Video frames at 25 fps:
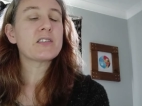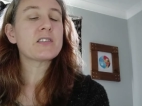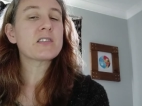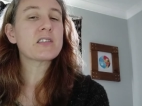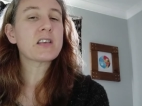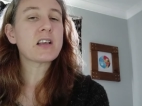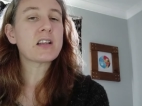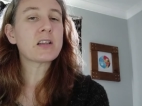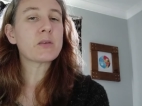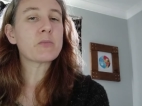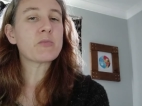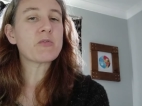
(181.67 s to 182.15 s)

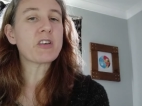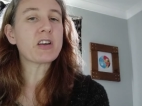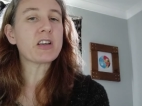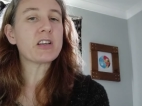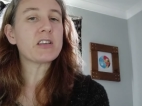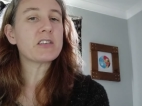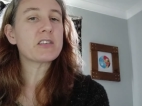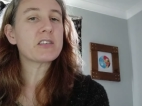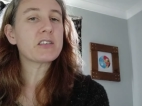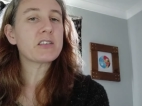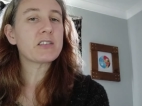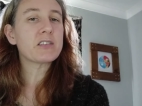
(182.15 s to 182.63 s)

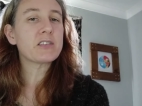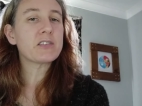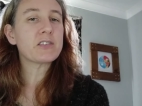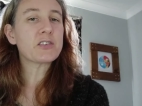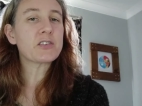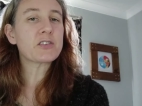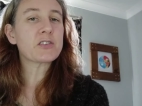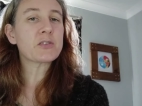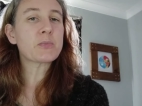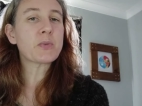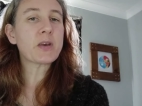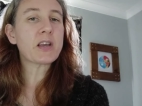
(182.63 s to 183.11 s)
Celebrate
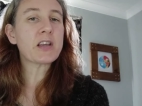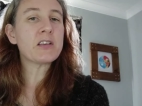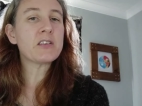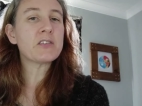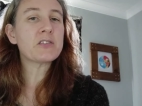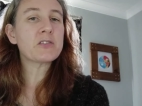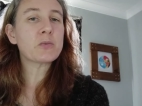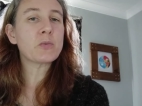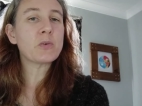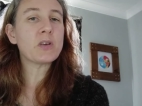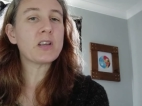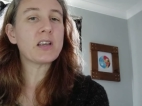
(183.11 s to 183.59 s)
the
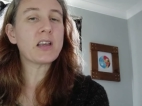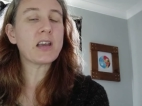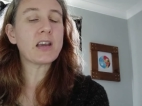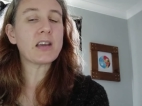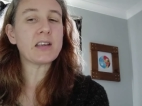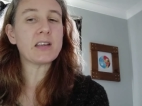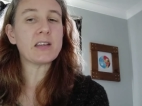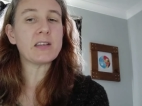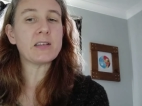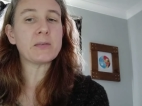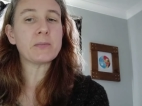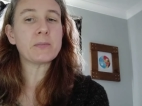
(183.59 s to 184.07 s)
space we
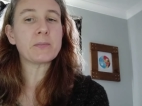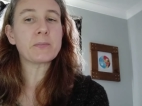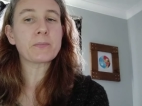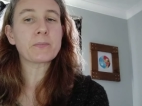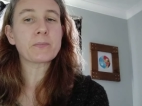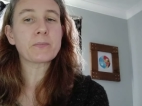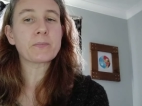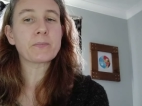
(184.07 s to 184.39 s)
gain.